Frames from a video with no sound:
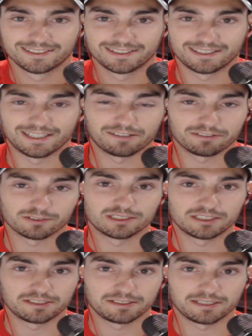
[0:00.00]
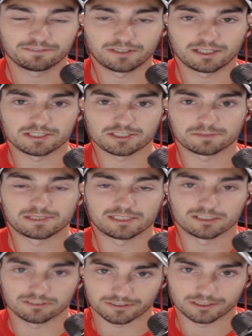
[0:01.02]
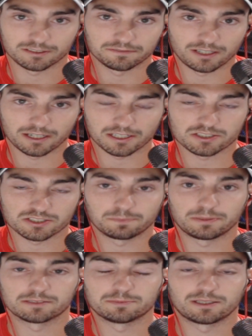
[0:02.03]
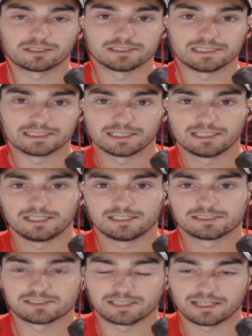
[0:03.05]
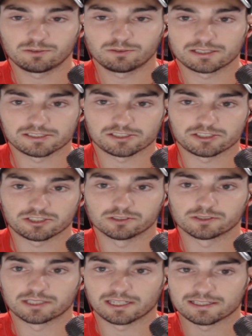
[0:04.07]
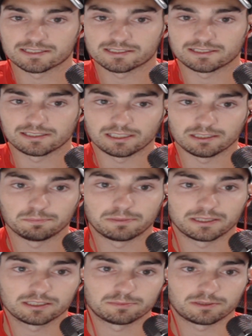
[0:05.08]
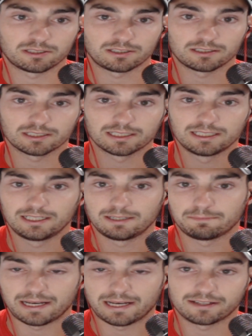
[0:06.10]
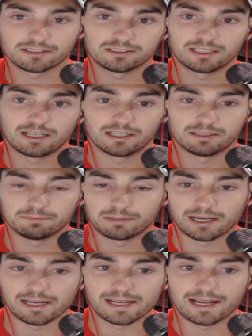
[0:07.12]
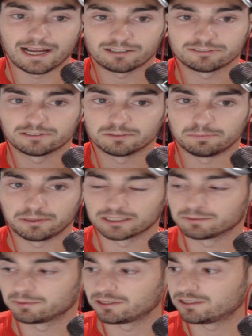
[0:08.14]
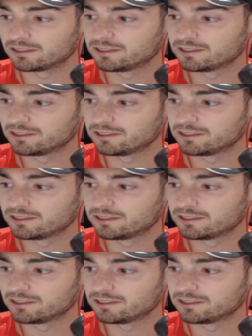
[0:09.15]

Hey everyone, Nick vonEgypt here from vonEgypt Pickleball League. Today I wanted to showcase the Pickleball paddle line by Alpha Pickleball.